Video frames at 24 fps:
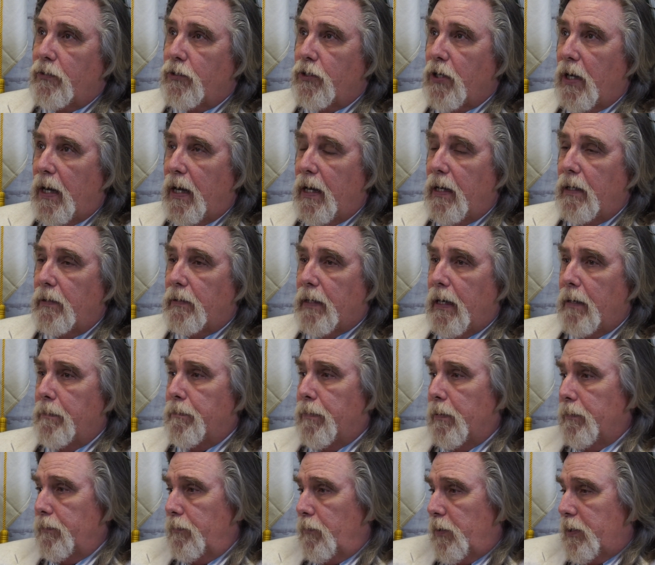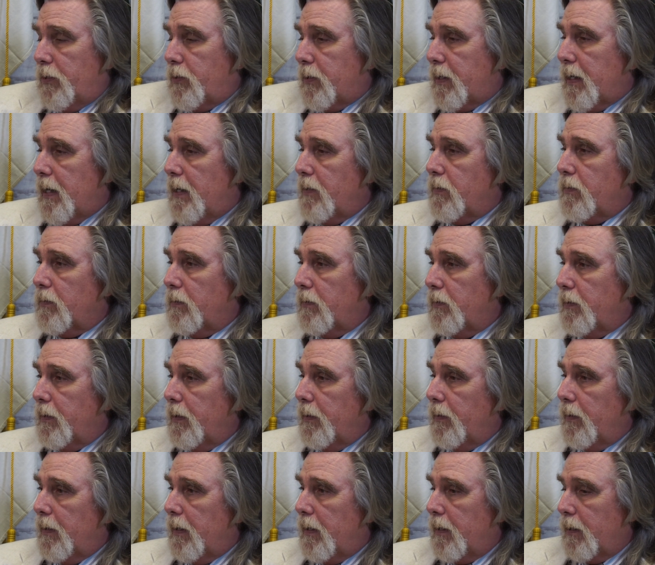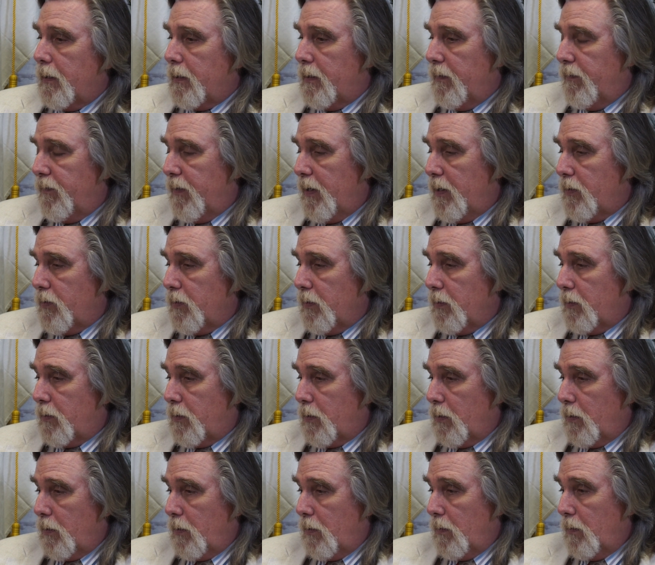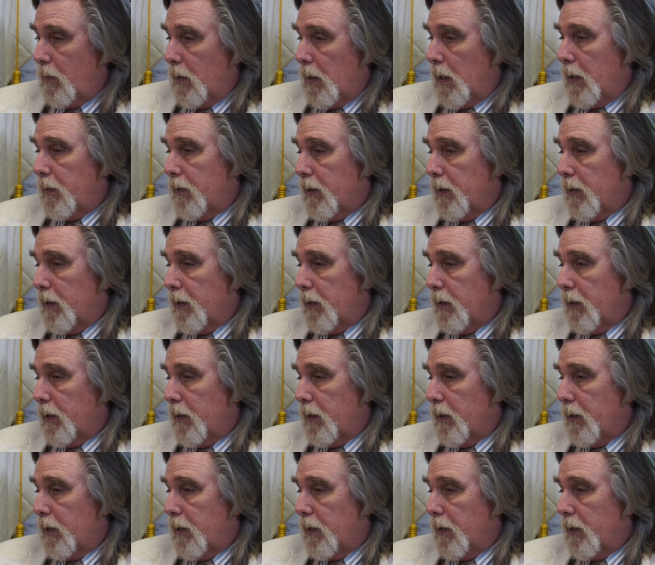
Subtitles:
rescheduled their convention to